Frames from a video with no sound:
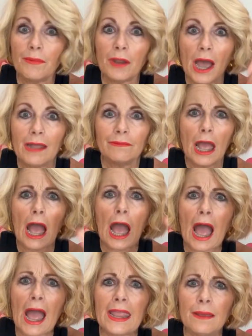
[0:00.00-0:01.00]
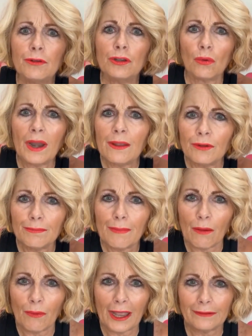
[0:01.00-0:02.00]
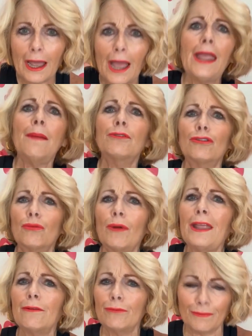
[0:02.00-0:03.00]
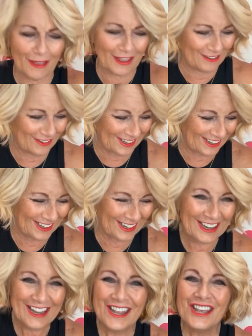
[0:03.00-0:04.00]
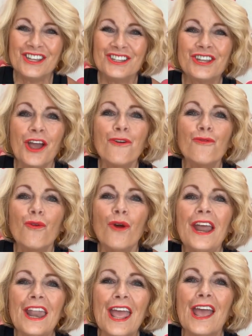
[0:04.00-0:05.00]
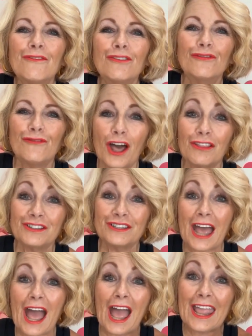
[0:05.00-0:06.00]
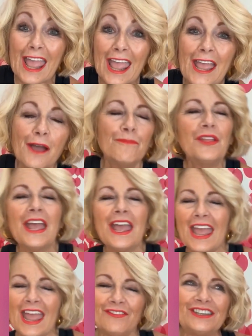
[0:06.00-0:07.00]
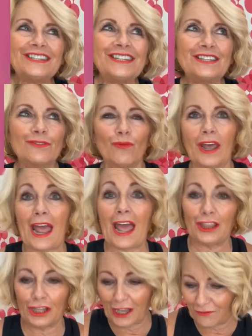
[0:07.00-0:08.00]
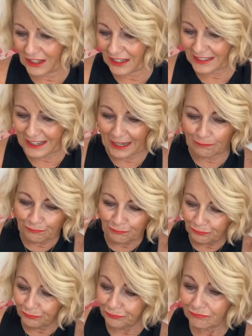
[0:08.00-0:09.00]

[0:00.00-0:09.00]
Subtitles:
No, I'm not. I am great with my weight. I am great with my weight. So whatever follows, I am. And this is what I love that he said.